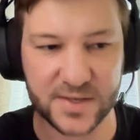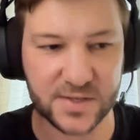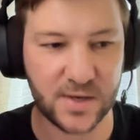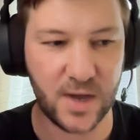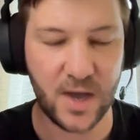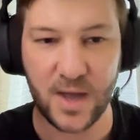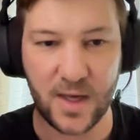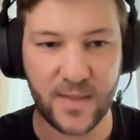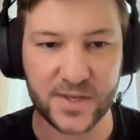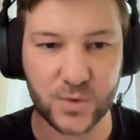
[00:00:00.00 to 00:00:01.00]
That's
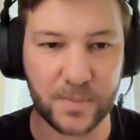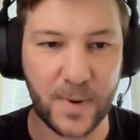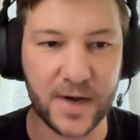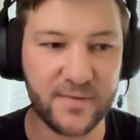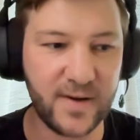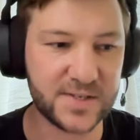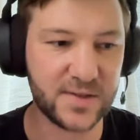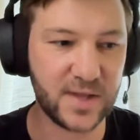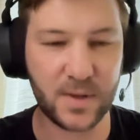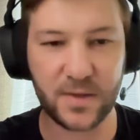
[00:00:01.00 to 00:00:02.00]
what motivates them.